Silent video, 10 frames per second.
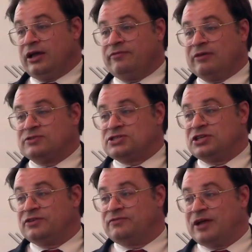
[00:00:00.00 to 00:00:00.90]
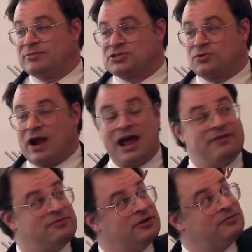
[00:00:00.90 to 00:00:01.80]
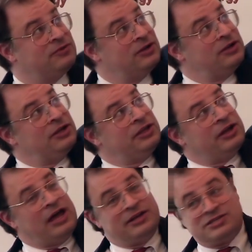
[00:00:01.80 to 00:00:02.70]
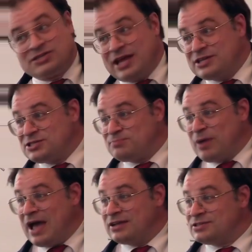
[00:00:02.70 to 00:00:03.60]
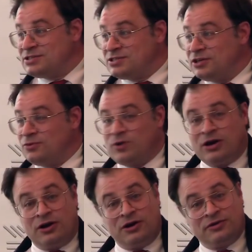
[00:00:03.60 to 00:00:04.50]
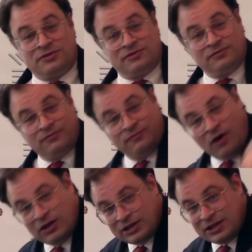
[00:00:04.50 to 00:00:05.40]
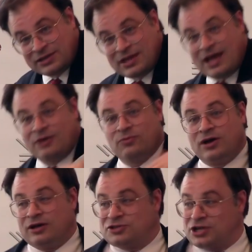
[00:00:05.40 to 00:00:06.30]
have ever seen the famous graph of United States patents in rare earths falling like that, while